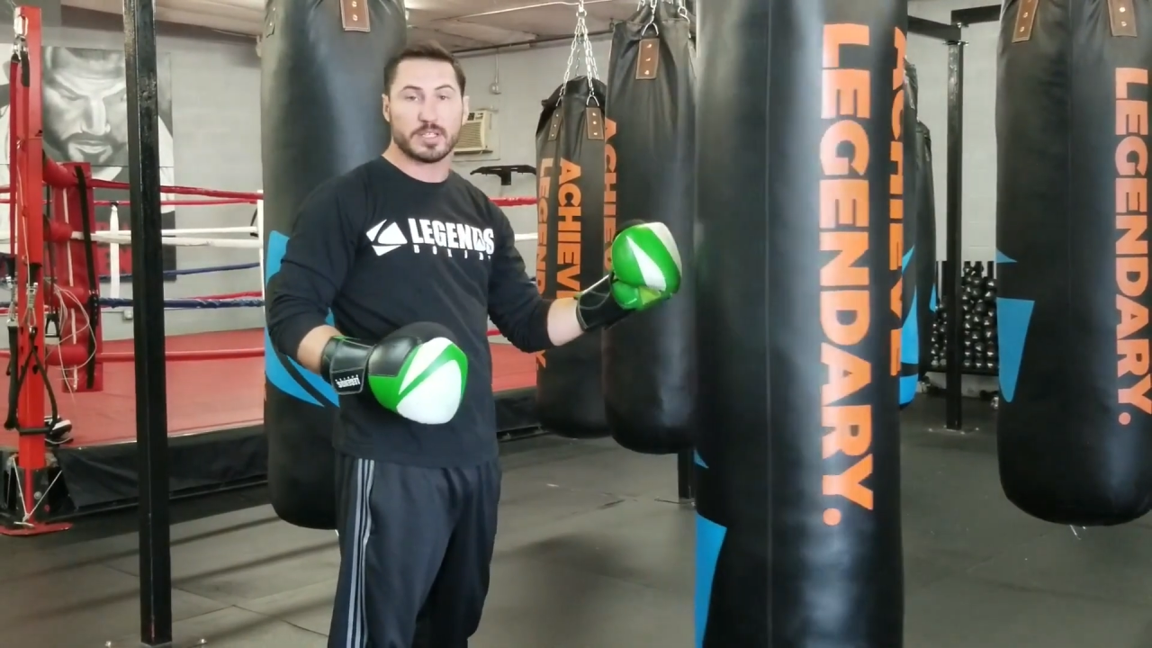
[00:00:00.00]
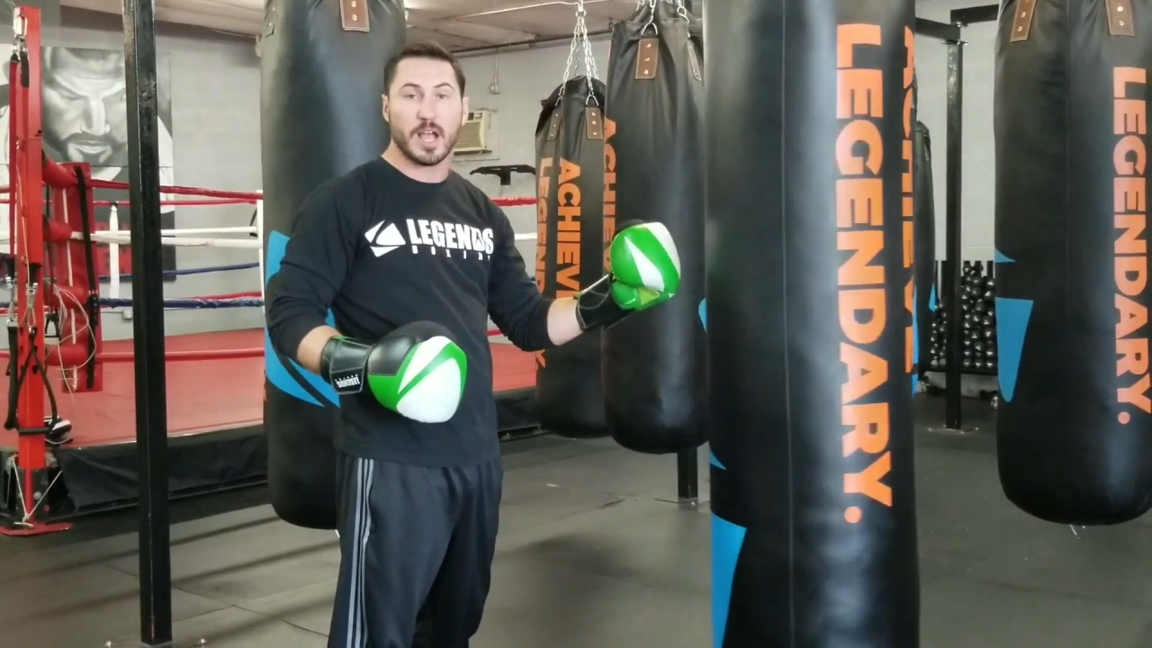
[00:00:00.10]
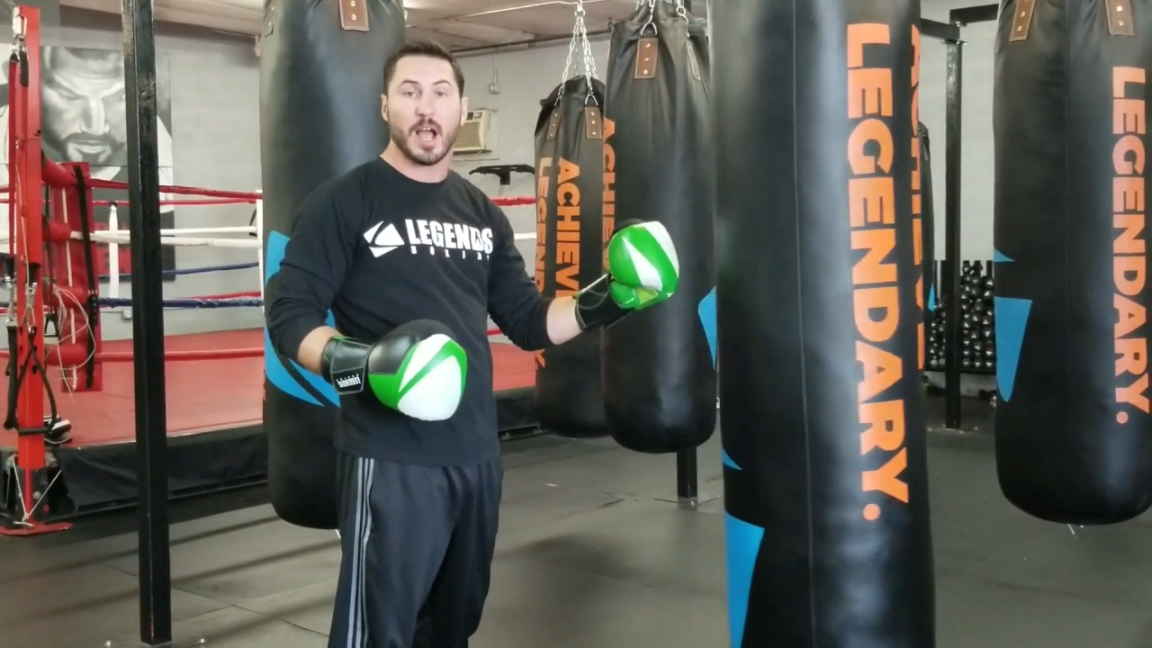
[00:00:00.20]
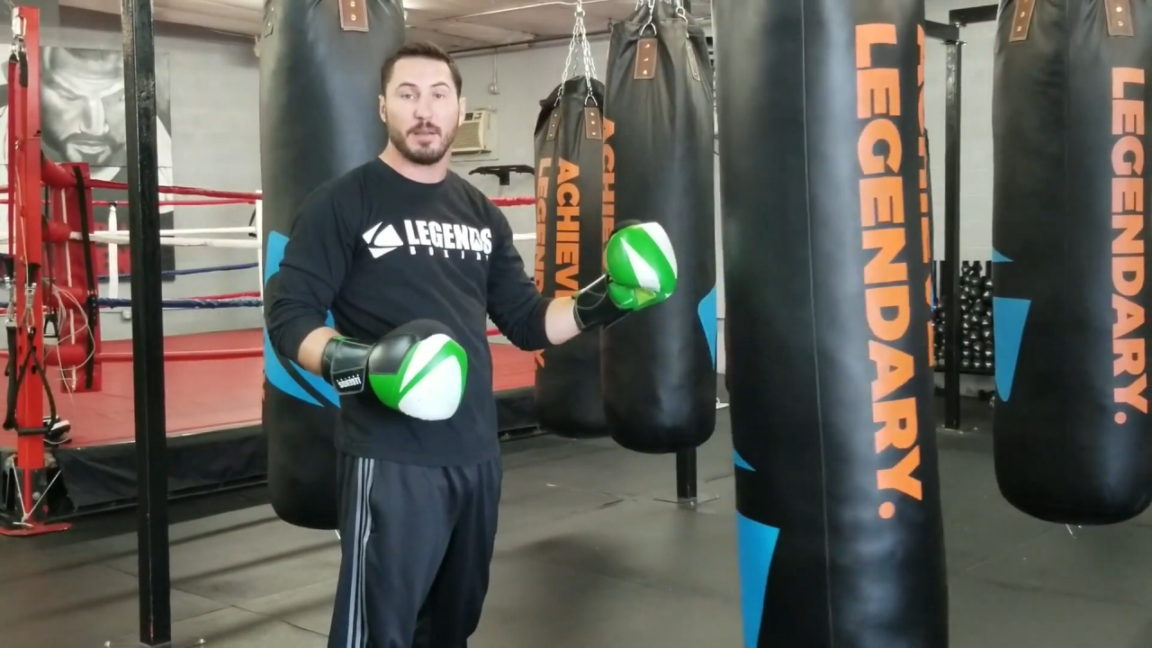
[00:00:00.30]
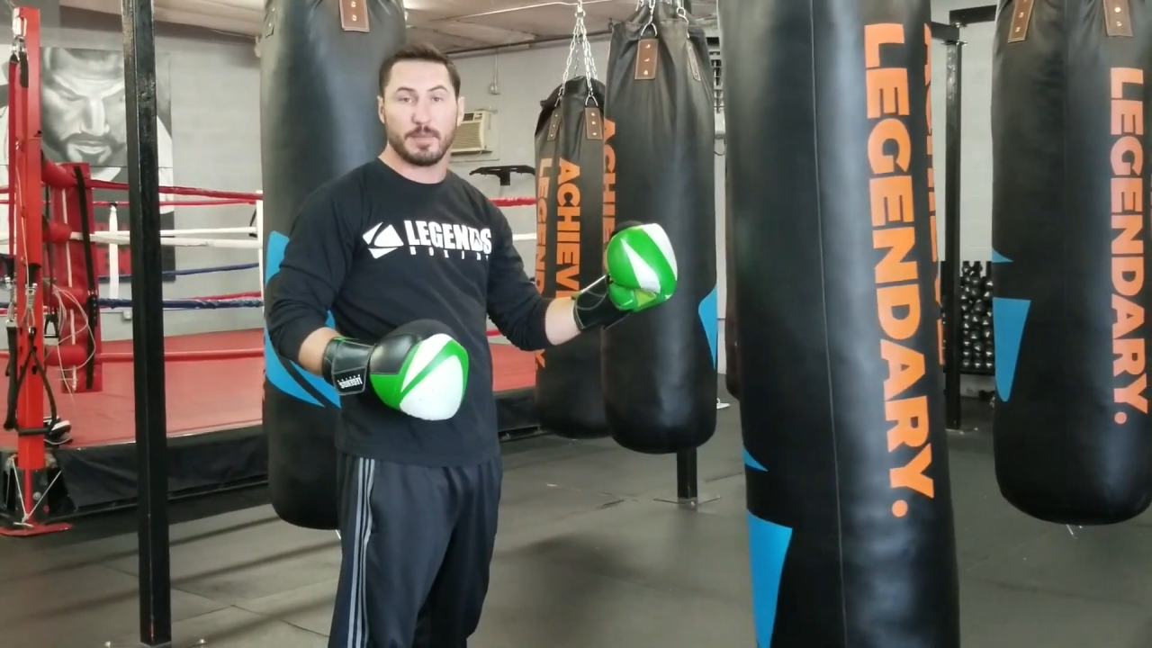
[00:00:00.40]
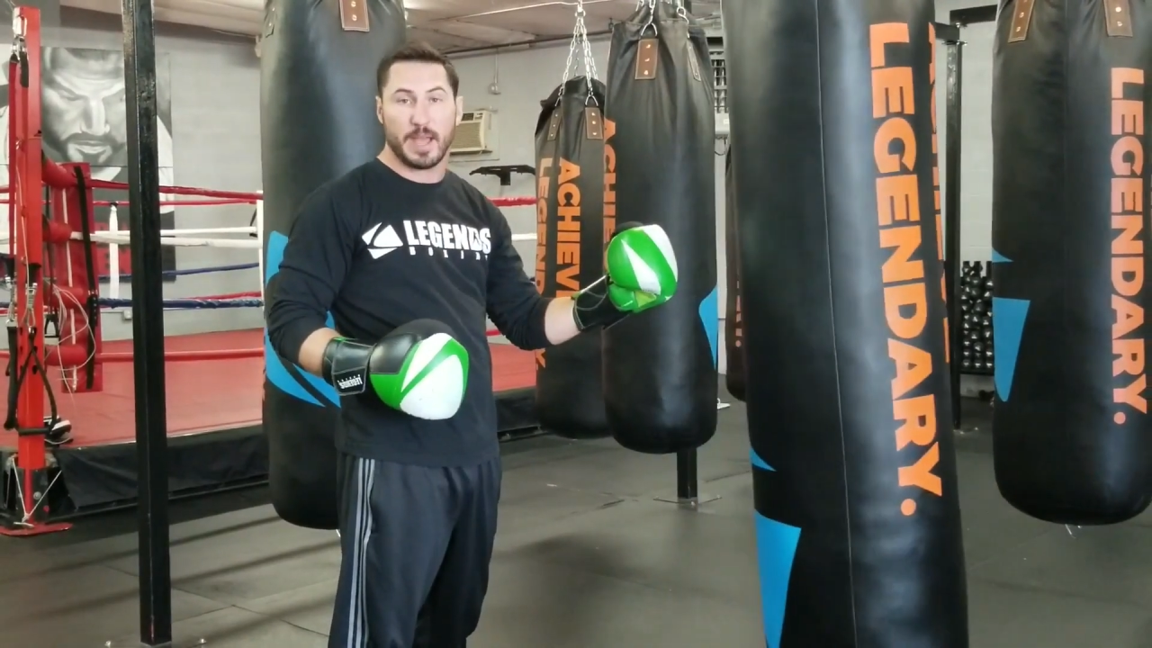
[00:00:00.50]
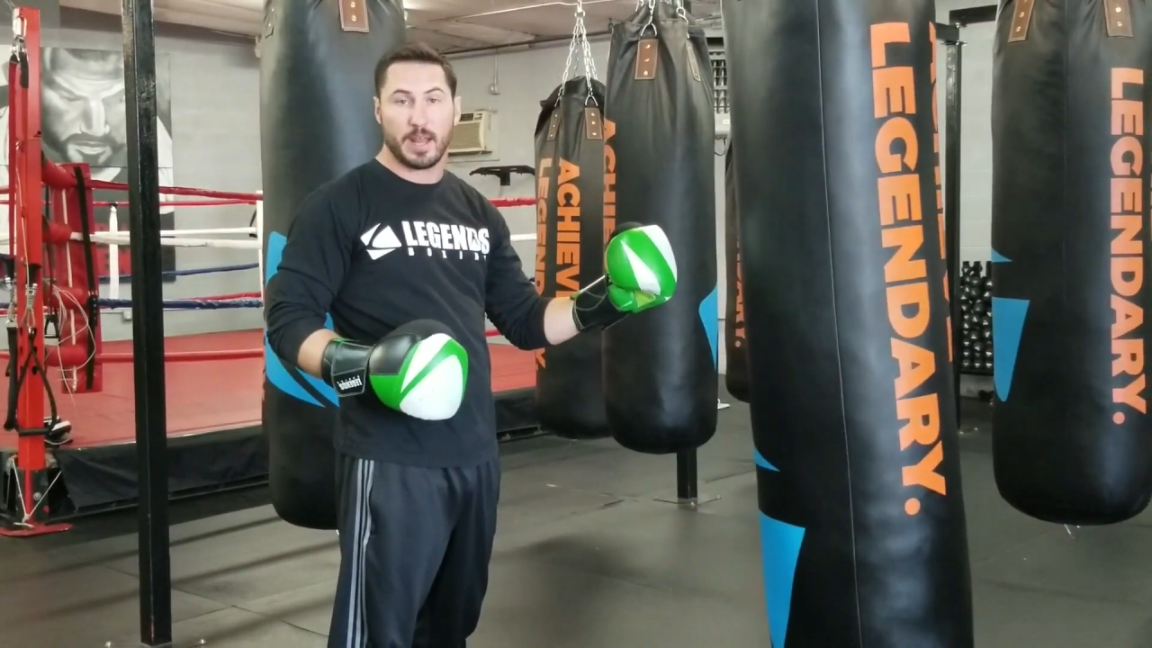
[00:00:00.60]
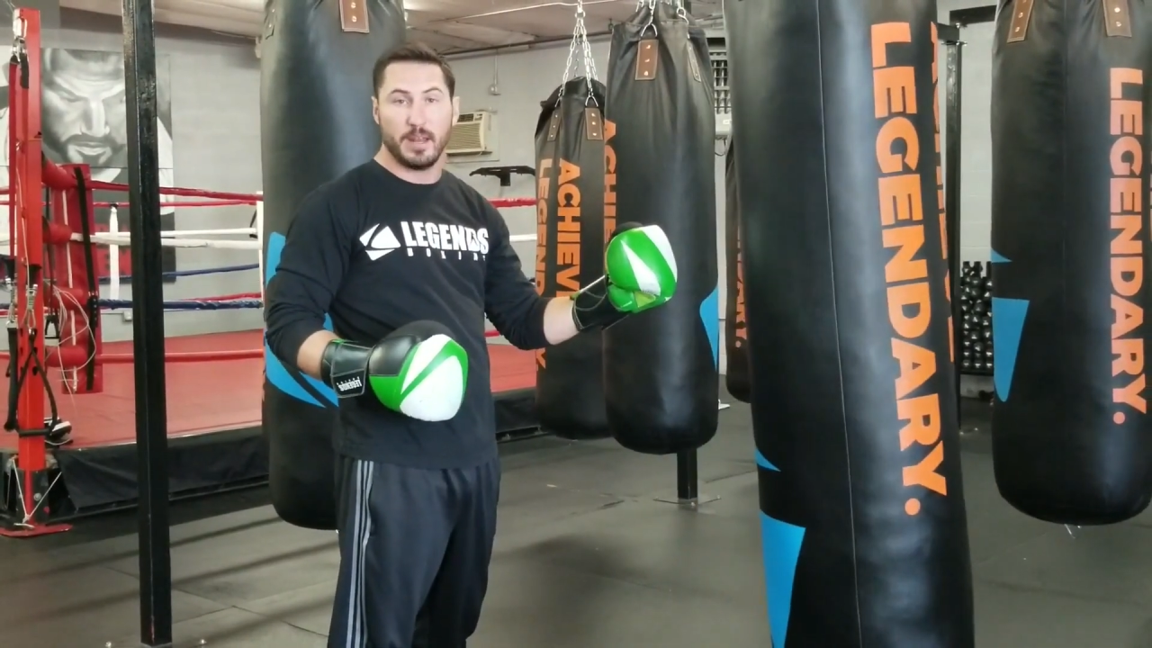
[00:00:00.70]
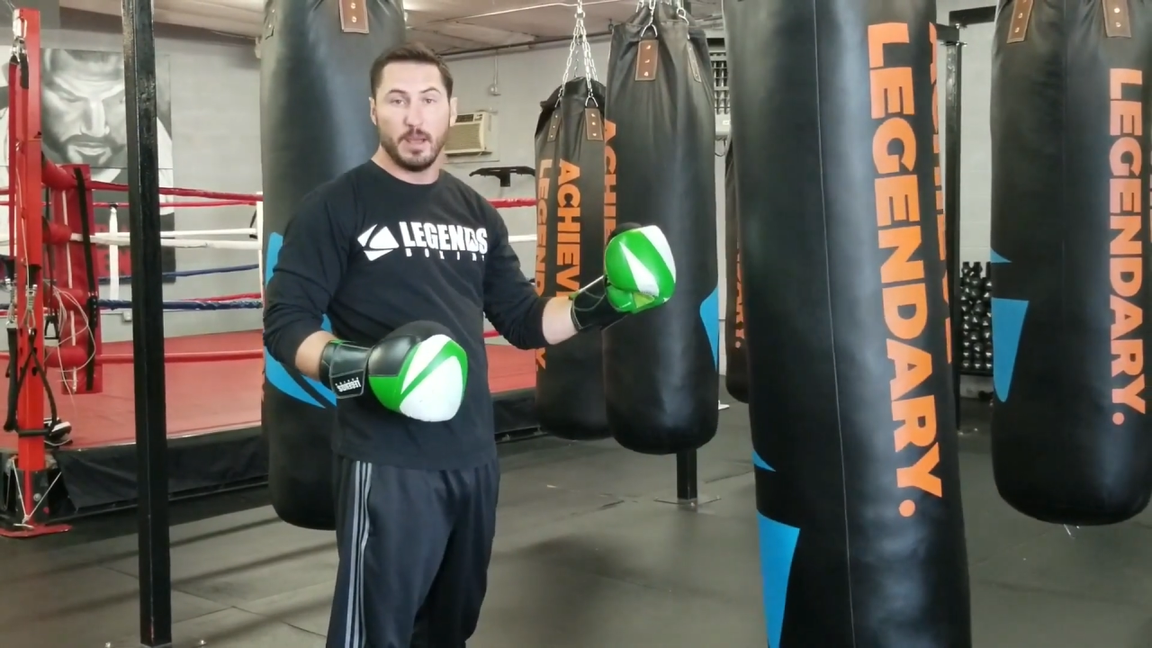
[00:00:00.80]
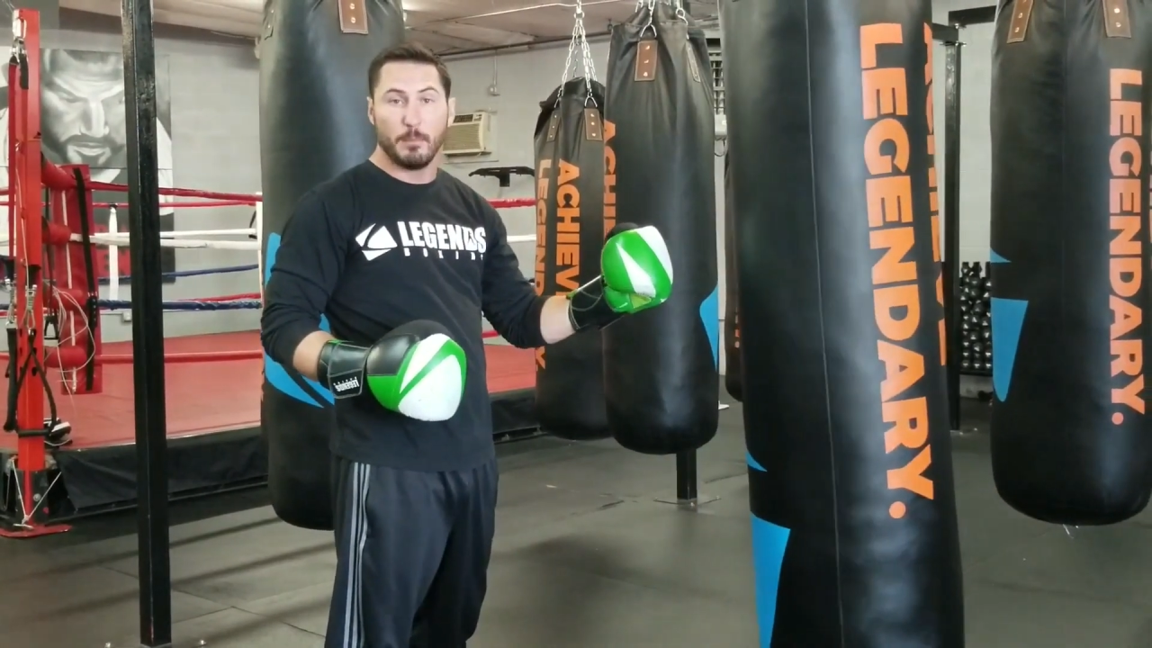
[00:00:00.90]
time that